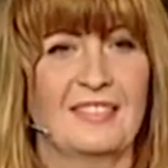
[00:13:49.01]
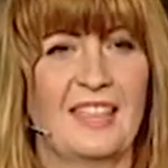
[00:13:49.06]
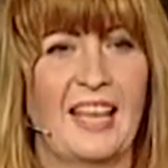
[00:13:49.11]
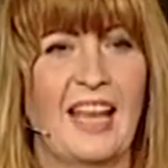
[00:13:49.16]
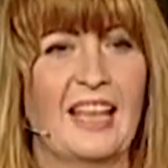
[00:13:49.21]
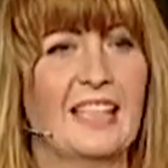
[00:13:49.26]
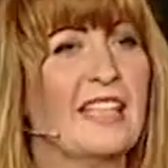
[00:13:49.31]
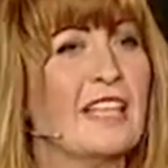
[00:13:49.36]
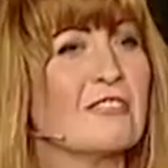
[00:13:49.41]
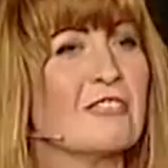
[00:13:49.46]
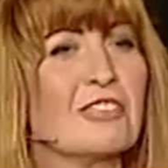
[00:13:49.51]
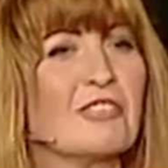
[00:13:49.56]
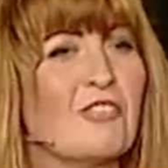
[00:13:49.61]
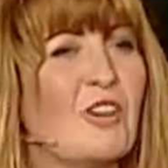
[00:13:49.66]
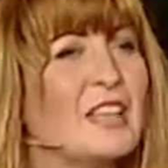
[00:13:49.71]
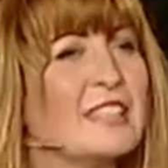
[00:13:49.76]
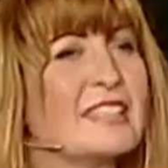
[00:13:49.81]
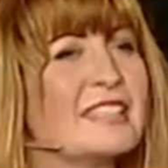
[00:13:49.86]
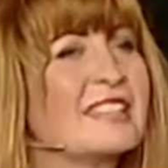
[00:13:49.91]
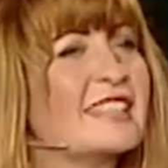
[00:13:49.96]
and never
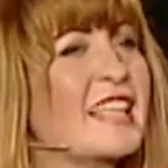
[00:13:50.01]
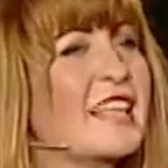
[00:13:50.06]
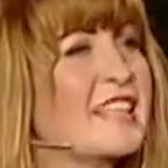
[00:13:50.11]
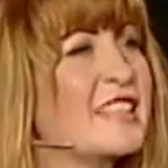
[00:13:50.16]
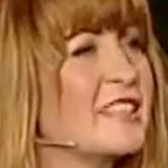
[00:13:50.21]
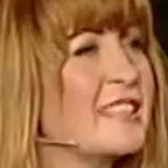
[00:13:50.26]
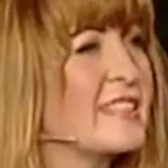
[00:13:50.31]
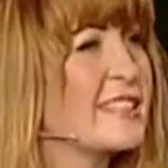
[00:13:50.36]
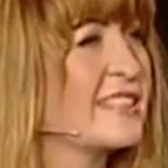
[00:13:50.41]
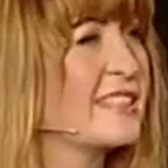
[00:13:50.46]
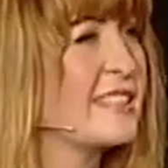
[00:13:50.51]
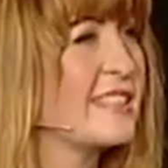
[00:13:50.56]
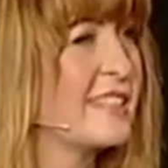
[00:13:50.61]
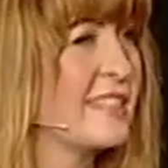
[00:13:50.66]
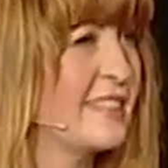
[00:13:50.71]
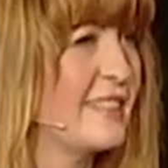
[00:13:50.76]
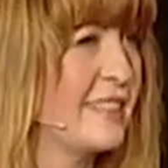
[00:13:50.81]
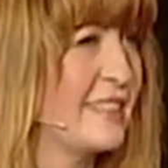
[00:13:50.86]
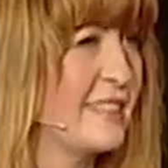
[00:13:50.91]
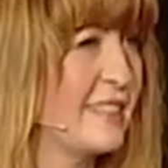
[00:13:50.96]
once says,
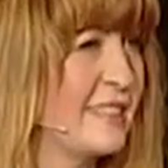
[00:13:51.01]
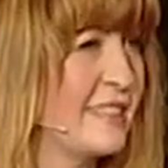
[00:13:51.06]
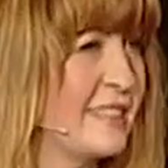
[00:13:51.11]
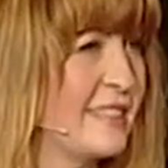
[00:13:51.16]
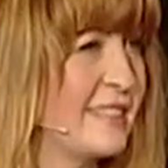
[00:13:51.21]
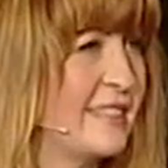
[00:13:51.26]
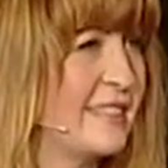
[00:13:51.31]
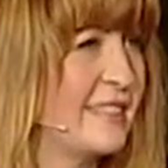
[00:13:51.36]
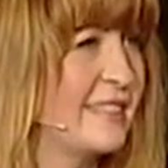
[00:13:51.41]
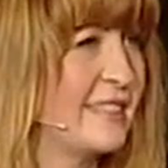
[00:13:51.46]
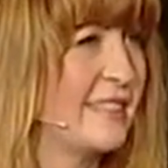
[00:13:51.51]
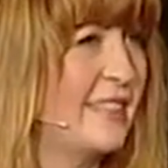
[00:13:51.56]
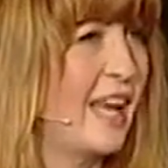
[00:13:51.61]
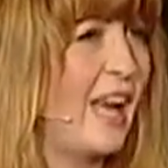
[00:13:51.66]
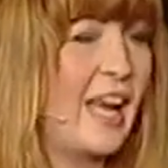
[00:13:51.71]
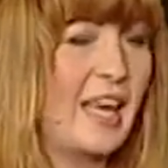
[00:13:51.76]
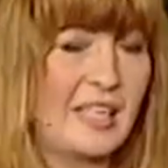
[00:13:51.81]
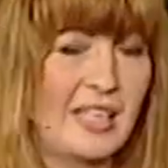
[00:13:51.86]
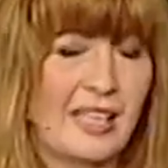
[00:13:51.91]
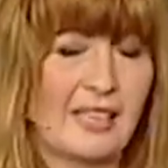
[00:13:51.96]

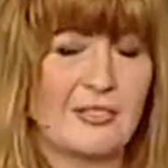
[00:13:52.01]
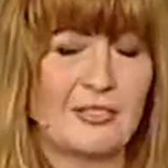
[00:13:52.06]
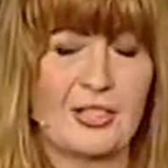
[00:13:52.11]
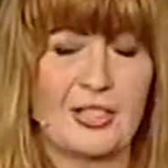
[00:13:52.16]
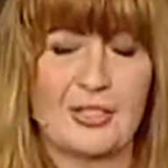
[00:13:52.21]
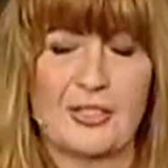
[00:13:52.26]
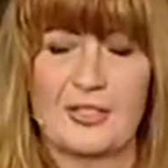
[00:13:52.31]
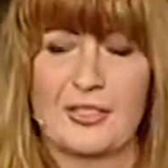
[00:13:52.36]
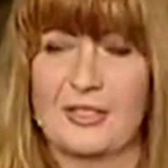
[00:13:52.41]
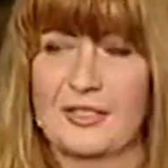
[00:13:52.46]
I love you.